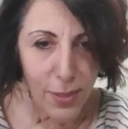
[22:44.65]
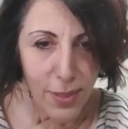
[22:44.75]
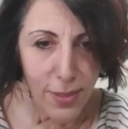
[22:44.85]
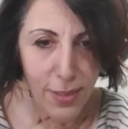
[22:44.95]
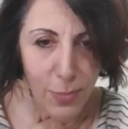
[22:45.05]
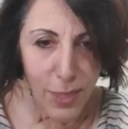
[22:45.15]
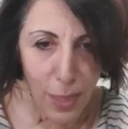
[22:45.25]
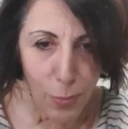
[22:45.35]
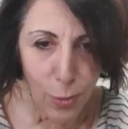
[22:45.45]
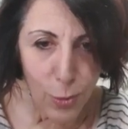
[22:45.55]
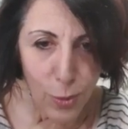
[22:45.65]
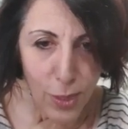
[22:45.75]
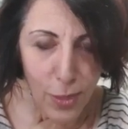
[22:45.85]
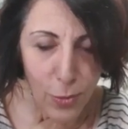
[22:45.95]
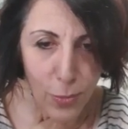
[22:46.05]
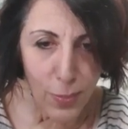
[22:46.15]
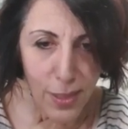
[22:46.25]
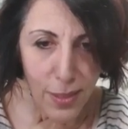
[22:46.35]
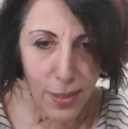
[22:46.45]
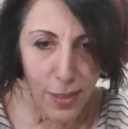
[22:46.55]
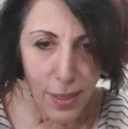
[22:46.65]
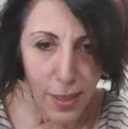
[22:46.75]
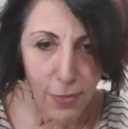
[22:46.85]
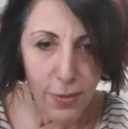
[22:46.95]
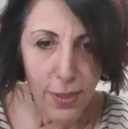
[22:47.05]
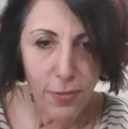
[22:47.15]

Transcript: There are some typos. I couldn't make anything out of it.